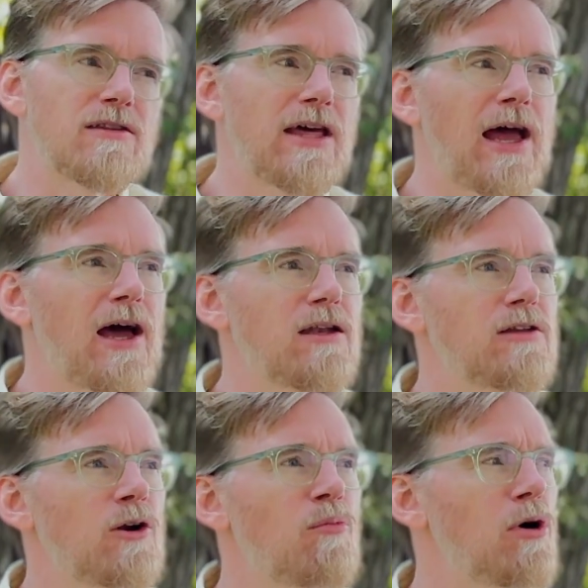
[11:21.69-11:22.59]
They had,
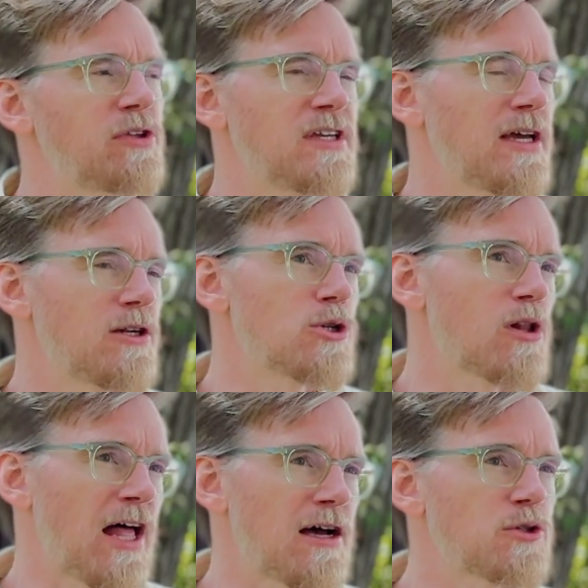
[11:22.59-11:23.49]
you know, multi-age
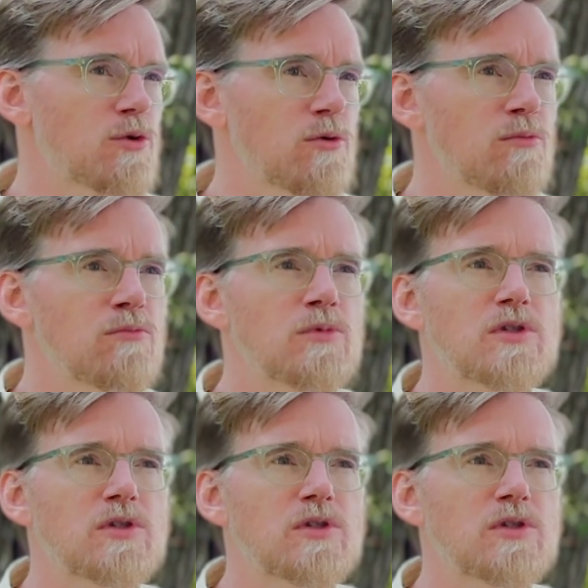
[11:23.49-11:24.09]
classrooms,